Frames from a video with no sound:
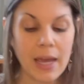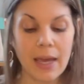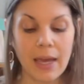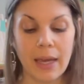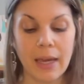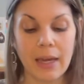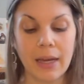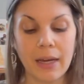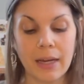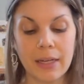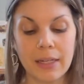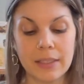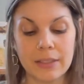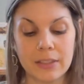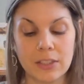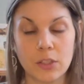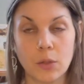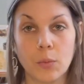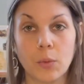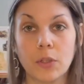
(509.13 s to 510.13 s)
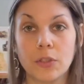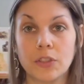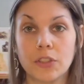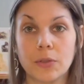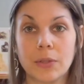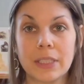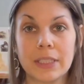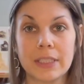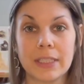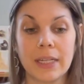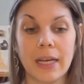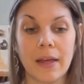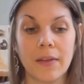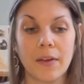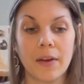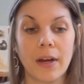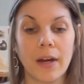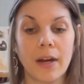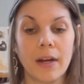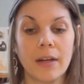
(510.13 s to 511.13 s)
And we'll do it
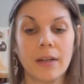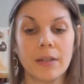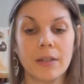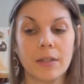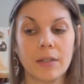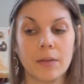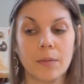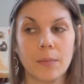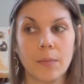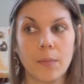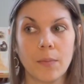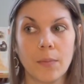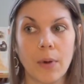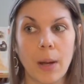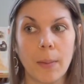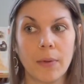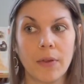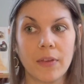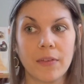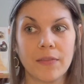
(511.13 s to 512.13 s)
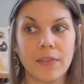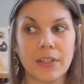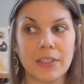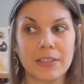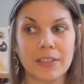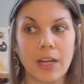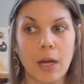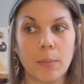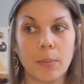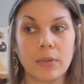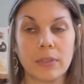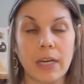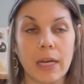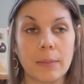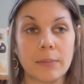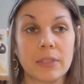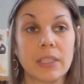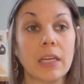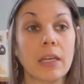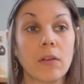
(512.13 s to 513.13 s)
together probably the first couple
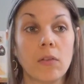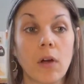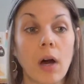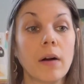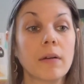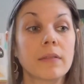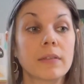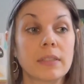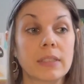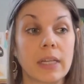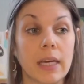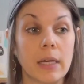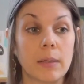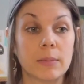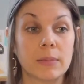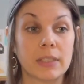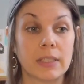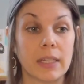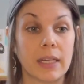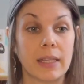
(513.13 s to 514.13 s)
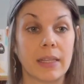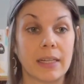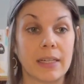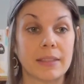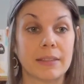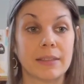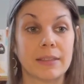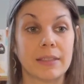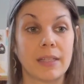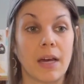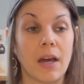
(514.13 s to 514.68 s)
times. He loves games like this.